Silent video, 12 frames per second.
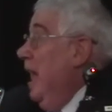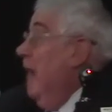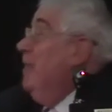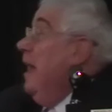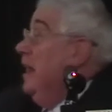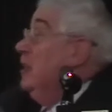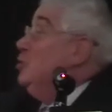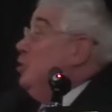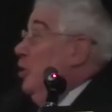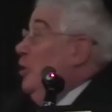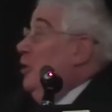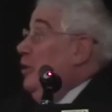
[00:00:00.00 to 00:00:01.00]
And that in
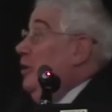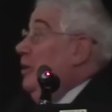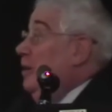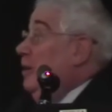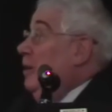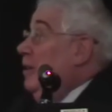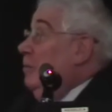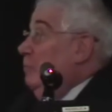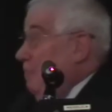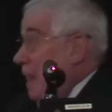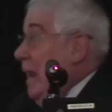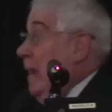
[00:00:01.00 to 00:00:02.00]
turn
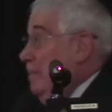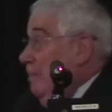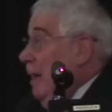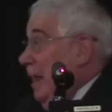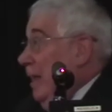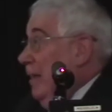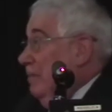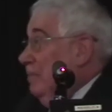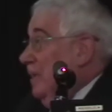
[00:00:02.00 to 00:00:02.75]
made him money.